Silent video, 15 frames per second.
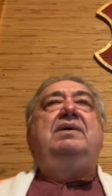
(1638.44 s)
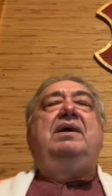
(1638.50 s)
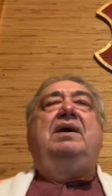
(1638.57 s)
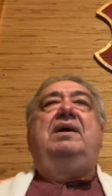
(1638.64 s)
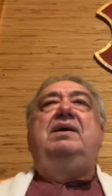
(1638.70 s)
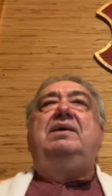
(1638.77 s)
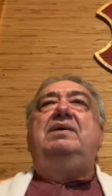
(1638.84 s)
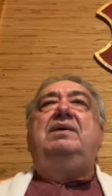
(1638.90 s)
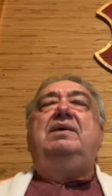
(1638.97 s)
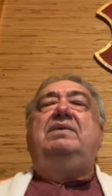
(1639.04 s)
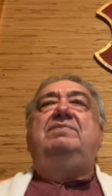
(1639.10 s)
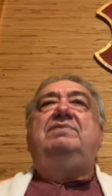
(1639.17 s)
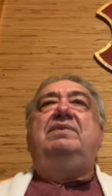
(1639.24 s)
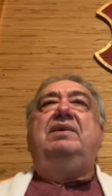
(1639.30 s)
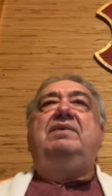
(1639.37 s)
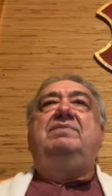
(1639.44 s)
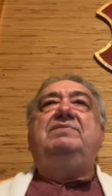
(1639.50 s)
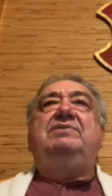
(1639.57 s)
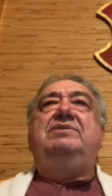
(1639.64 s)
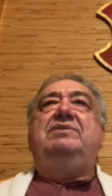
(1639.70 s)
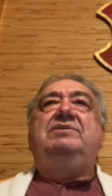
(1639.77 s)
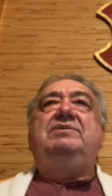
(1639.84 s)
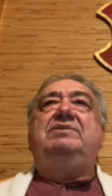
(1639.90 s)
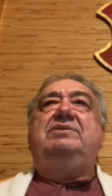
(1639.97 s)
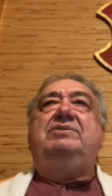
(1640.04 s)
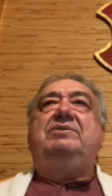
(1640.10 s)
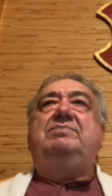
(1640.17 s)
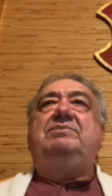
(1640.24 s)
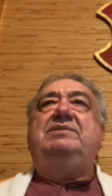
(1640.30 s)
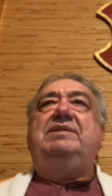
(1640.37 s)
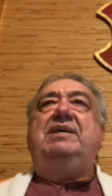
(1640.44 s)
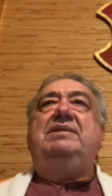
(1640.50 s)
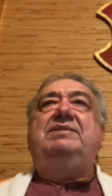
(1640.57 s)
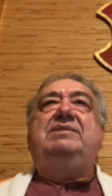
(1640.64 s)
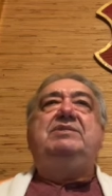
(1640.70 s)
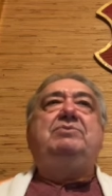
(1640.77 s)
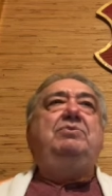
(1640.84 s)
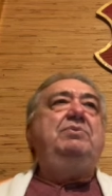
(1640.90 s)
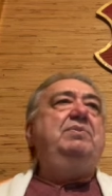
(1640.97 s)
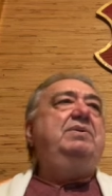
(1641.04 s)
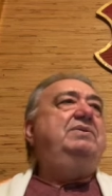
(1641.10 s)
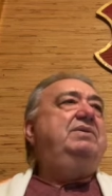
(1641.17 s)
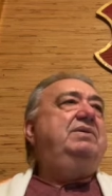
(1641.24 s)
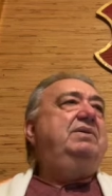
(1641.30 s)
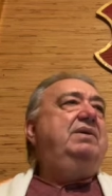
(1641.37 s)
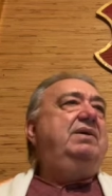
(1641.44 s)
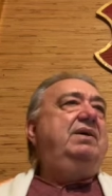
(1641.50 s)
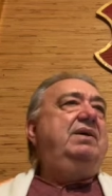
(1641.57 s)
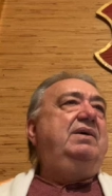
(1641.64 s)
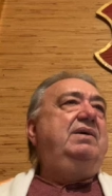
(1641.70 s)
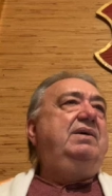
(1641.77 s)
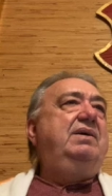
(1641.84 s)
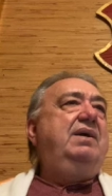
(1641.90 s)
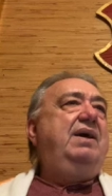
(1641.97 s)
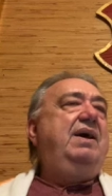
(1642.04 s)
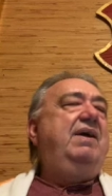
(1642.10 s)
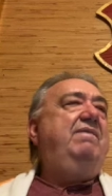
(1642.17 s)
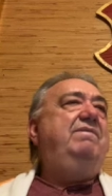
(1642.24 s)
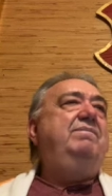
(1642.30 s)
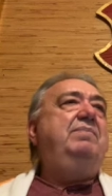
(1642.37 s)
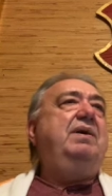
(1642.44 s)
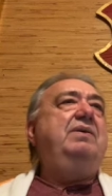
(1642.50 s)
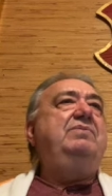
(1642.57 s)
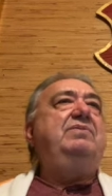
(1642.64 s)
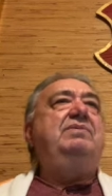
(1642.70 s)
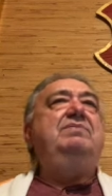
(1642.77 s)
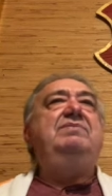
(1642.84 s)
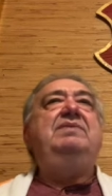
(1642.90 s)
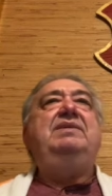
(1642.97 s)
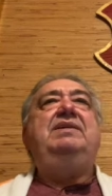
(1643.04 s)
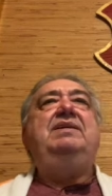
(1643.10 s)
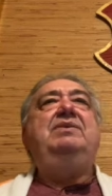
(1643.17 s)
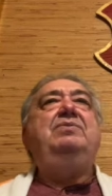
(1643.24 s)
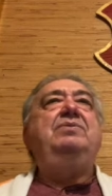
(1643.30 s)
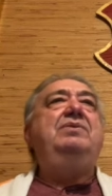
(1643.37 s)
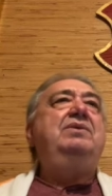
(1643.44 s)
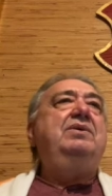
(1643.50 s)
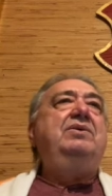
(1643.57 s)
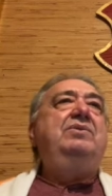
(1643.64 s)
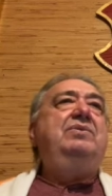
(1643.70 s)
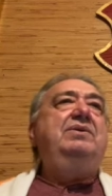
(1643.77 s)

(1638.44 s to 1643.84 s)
uh, of, of certain circumstances, we want to uh, have Bhagavad reading or, or